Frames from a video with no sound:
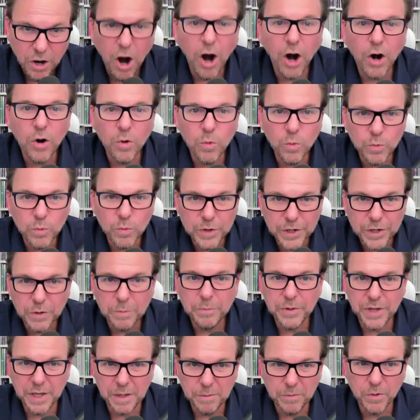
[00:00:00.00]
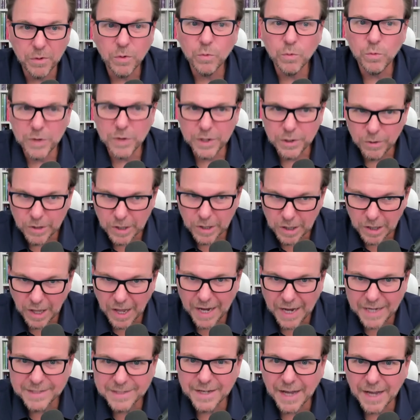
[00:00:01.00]
are real people, real
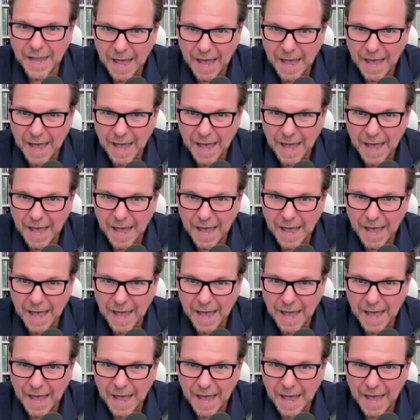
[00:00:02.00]
clients.